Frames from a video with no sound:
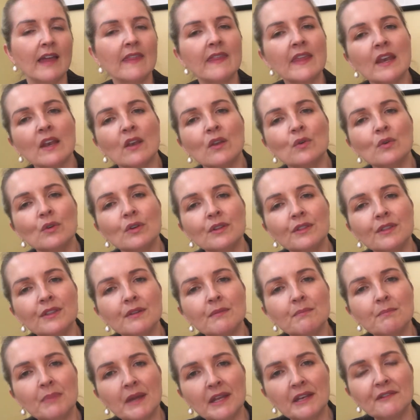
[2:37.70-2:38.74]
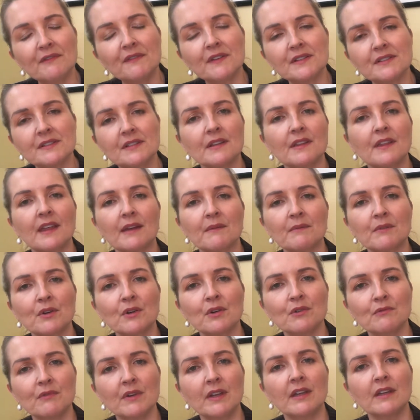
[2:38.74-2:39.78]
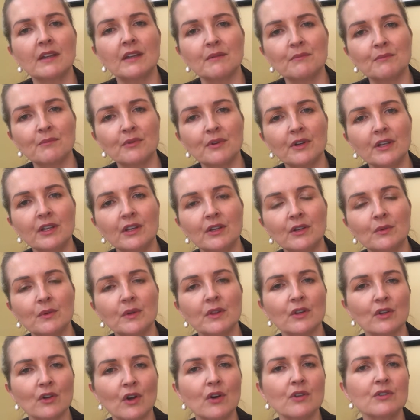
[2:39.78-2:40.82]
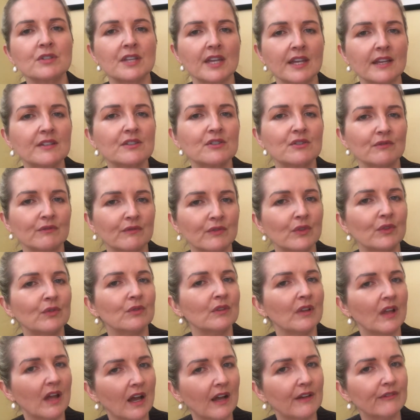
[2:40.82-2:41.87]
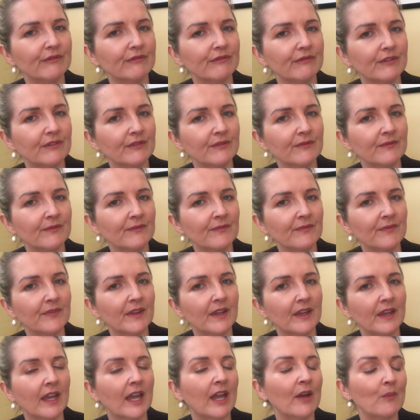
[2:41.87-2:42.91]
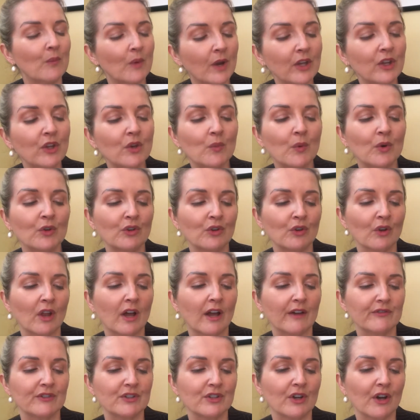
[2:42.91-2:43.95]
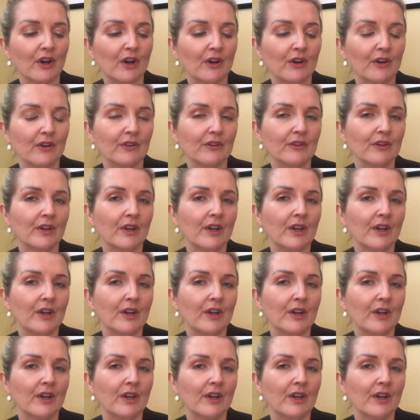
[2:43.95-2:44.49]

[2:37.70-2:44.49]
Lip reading: And then look at the benefits that that career can bring you in the context of your life and where you want your life to go.